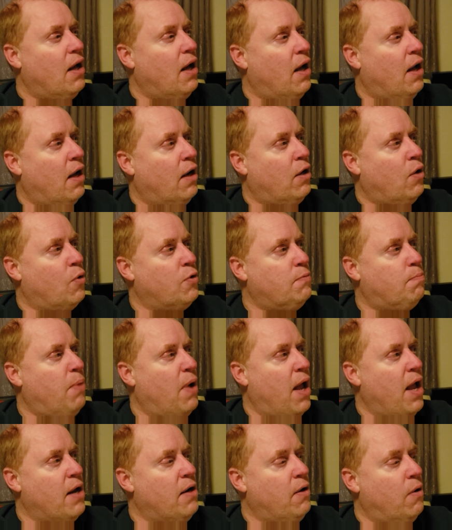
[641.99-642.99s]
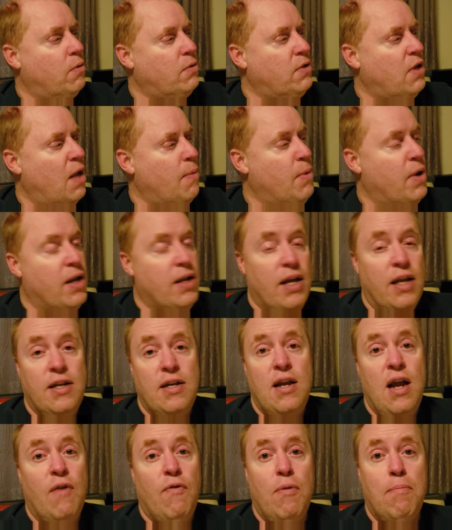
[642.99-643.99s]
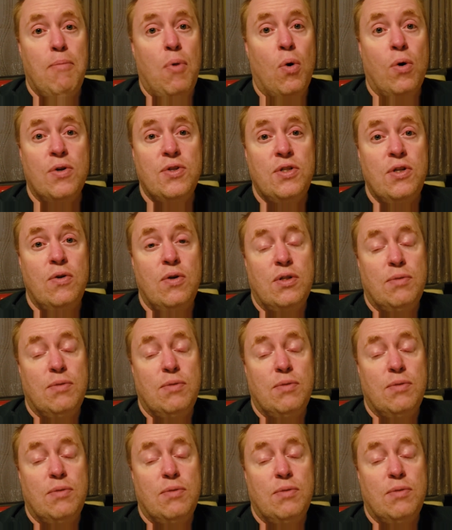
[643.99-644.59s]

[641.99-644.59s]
uh, goes by in no time, and it, it never bores you.